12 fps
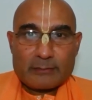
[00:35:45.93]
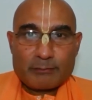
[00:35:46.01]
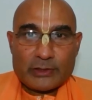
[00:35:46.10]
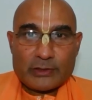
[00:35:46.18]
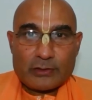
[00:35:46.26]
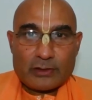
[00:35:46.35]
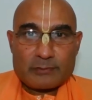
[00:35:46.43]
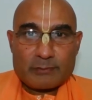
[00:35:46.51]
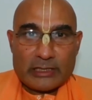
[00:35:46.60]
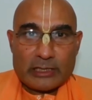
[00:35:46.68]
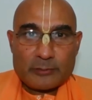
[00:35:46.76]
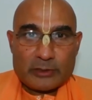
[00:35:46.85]
because
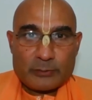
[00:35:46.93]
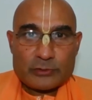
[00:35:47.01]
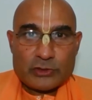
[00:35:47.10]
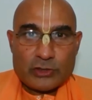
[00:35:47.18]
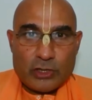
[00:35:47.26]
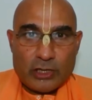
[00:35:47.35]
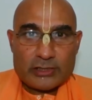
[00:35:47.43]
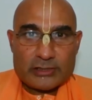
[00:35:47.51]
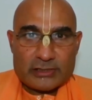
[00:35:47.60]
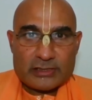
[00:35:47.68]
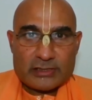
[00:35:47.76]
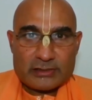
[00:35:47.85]
Mahaprabhu's
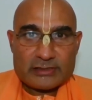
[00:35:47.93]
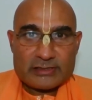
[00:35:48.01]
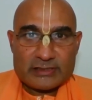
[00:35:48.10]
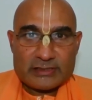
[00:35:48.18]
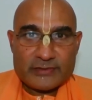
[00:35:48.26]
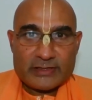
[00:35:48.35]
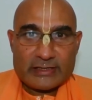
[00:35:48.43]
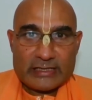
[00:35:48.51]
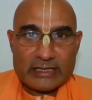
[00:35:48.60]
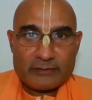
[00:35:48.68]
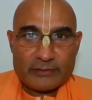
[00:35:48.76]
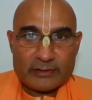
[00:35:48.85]
consciousness is
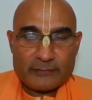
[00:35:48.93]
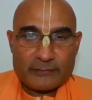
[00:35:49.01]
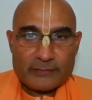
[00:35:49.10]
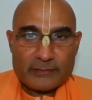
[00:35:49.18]
Vrindavan,